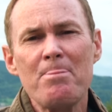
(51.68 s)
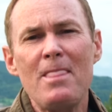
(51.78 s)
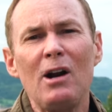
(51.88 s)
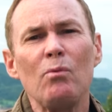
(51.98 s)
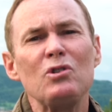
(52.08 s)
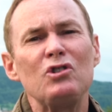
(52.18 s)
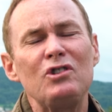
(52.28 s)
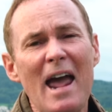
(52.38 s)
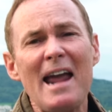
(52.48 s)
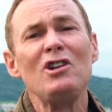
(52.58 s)
that it was
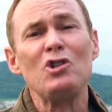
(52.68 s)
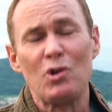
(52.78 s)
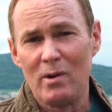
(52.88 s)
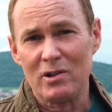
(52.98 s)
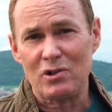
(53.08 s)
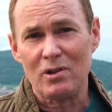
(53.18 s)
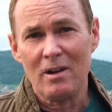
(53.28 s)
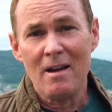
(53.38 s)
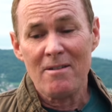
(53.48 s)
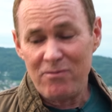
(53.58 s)
dangerous
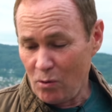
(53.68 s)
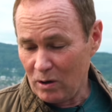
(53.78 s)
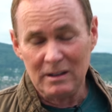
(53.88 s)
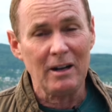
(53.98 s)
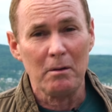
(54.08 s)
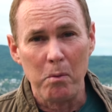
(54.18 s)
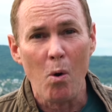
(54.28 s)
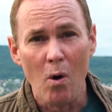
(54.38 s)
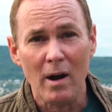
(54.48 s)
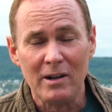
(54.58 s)
for a little
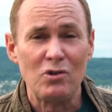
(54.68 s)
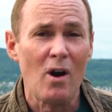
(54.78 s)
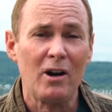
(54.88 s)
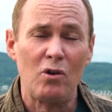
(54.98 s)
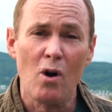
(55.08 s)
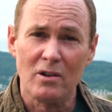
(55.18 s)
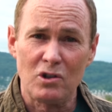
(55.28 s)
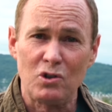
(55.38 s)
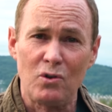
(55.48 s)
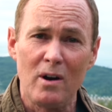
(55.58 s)
boy to try and
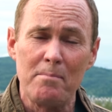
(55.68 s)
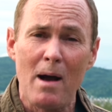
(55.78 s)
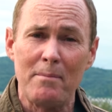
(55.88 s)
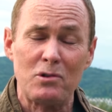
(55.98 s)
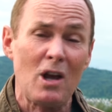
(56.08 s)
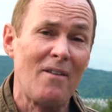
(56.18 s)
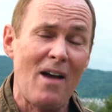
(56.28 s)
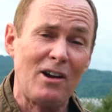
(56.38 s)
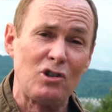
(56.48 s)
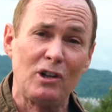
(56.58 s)
cross the street by himself
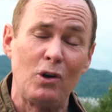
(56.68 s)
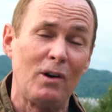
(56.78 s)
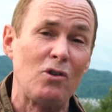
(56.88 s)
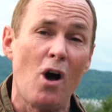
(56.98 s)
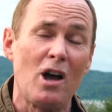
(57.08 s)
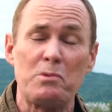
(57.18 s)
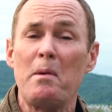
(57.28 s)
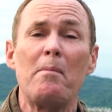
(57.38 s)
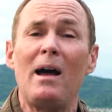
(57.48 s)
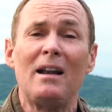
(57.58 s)
actually could have cost
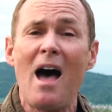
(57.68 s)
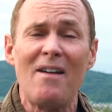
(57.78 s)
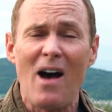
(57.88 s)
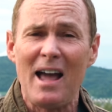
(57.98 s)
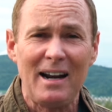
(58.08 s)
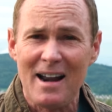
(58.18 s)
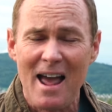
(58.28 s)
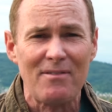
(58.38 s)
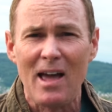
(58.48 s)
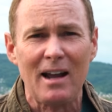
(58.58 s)
me my life. I didn't
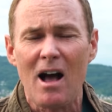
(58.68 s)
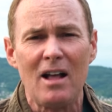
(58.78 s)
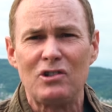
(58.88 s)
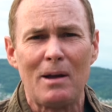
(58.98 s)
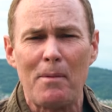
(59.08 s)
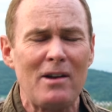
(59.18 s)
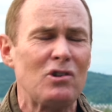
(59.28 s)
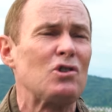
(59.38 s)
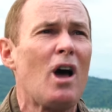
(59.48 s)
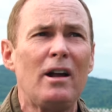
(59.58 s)
have that concept. I
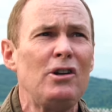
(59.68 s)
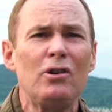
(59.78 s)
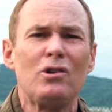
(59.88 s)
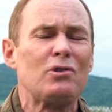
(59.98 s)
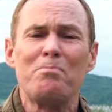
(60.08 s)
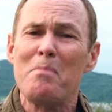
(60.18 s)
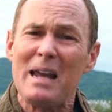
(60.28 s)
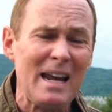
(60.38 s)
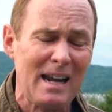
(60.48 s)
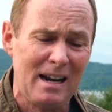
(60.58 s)
just thought, you're just
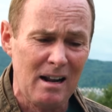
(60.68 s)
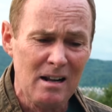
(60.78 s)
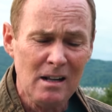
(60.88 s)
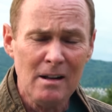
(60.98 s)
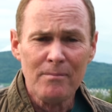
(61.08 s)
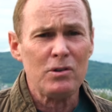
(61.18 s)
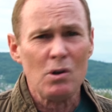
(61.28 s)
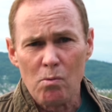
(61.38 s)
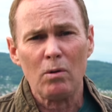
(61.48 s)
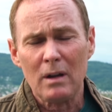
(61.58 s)
mean.
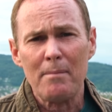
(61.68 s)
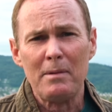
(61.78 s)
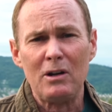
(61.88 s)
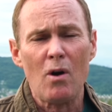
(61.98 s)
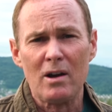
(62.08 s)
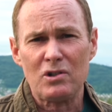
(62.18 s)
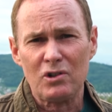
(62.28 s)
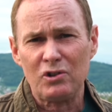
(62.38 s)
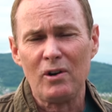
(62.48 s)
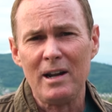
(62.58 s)
You won't let me cross
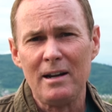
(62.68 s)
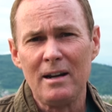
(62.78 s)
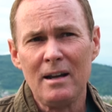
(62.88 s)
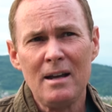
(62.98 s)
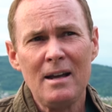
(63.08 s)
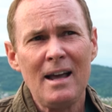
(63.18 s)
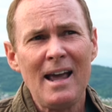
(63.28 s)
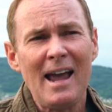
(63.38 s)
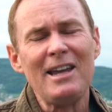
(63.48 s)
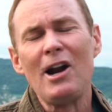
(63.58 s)
the street.
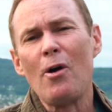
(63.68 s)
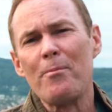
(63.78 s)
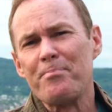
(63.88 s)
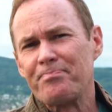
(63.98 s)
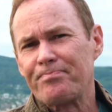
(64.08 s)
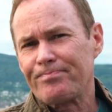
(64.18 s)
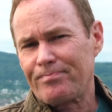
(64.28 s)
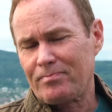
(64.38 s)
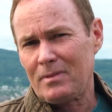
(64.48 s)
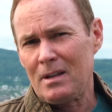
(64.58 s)
And you know,
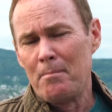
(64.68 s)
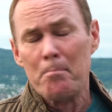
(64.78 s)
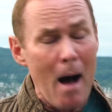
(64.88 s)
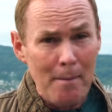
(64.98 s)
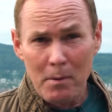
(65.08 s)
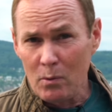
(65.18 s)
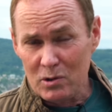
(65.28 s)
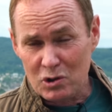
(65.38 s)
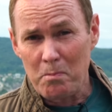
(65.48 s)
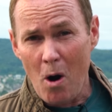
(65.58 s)
mama
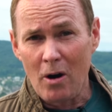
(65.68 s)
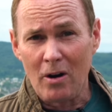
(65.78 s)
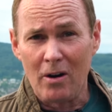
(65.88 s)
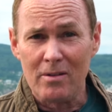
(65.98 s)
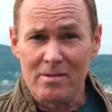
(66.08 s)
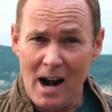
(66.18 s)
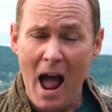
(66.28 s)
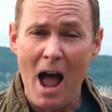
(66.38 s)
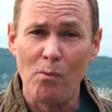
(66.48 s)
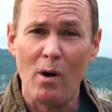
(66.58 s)
was smarter than
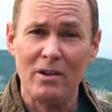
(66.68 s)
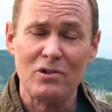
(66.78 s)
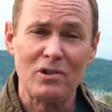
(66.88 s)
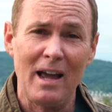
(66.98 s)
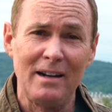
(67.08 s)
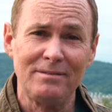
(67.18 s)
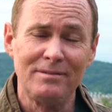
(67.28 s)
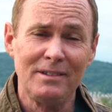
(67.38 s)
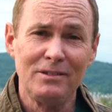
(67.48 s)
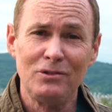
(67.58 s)
I was at
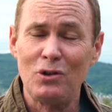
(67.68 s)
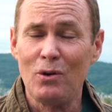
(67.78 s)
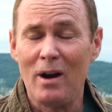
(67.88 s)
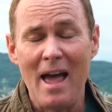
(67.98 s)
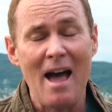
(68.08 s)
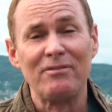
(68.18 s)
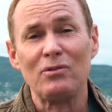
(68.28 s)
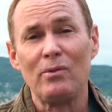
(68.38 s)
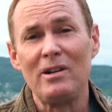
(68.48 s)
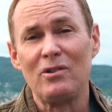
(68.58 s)
two and a half,
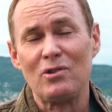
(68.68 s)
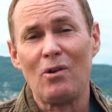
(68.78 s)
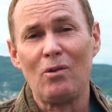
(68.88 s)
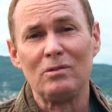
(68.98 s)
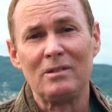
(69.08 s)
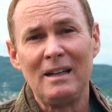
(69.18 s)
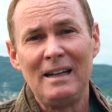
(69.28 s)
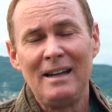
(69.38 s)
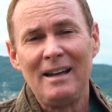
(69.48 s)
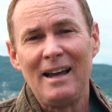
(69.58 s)
three years old.
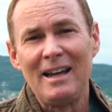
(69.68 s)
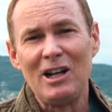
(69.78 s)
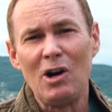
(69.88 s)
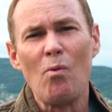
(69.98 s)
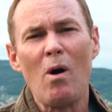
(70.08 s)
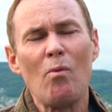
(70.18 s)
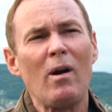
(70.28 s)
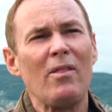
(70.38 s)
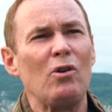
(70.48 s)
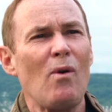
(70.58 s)
And you know what?
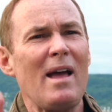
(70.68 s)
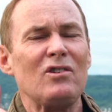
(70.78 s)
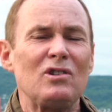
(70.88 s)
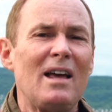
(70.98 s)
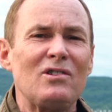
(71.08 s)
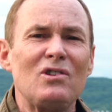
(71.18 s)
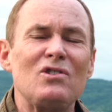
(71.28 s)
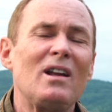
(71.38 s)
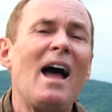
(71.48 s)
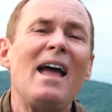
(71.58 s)
One of the greatest
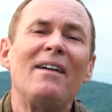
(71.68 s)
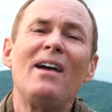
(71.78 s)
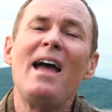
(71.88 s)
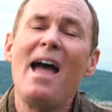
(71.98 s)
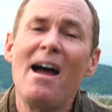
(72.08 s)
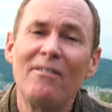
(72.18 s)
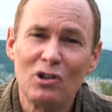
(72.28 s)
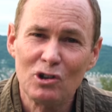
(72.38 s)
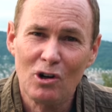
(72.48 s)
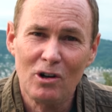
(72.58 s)
lessons that I have
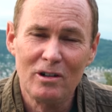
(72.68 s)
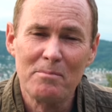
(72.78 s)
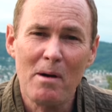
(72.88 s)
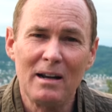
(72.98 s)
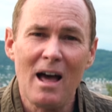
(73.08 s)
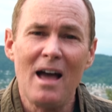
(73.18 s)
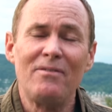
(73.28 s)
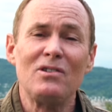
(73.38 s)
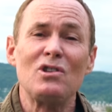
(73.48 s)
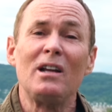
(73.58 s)
ever learned in my
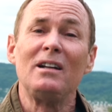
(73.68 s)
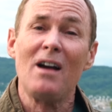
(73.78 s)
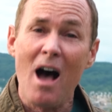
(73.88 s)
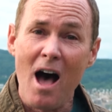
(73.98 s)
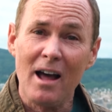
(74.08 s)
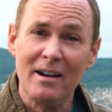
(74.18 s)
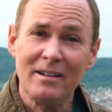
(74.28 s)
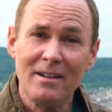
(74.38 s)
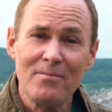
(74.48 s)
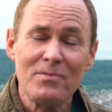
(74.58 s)
life is that God
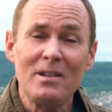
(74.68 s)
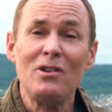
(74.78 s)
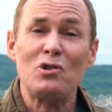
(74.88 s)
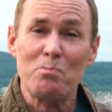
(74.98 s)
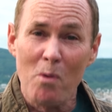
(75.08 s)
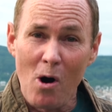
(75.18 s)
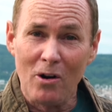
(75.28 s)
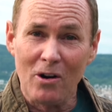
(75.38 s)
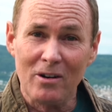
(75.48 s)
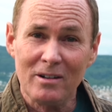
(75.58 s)
is
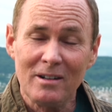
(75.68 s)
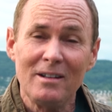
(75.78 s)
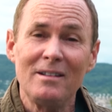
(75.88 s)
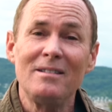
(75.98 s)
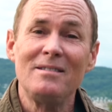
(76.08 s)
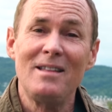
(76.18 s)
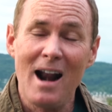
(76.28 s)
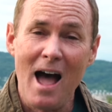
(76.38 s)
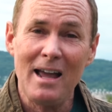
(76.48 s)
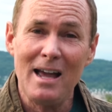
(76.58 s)
smarter
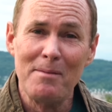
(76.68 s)
than I